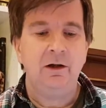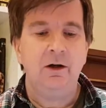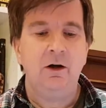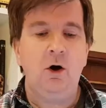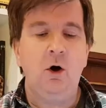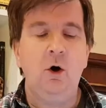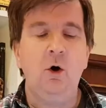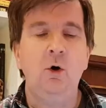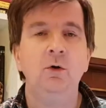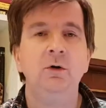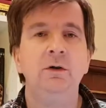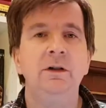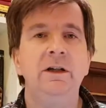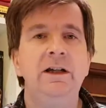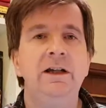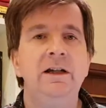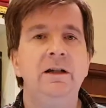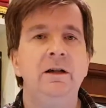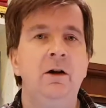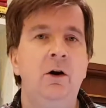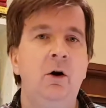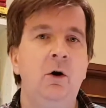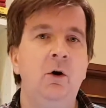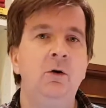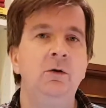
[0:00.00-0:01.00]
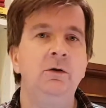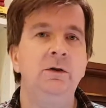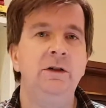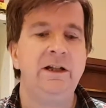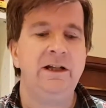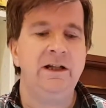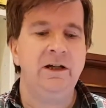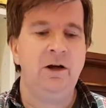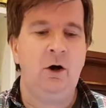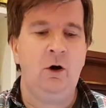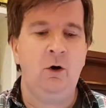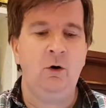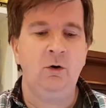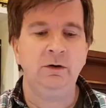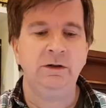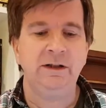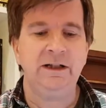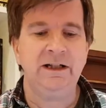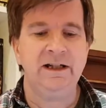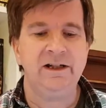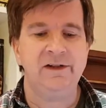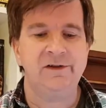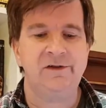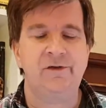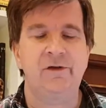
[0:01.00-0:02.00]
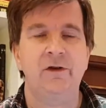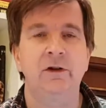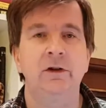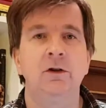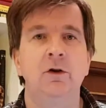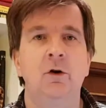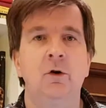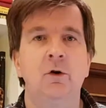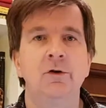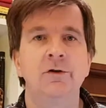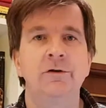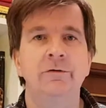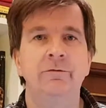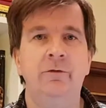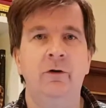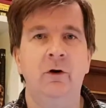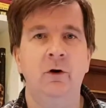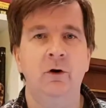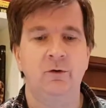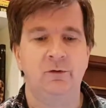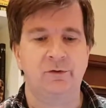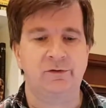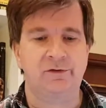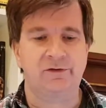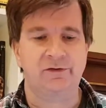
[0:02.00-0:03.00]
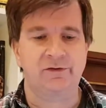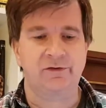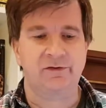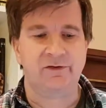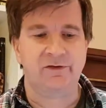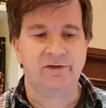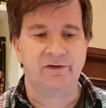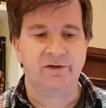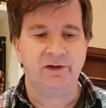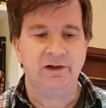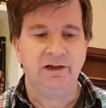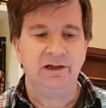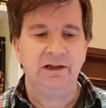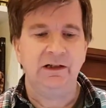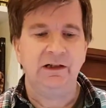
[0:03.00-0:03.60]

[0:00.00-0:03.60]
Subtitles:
"Holy, holy, holy is the Lord of hosts.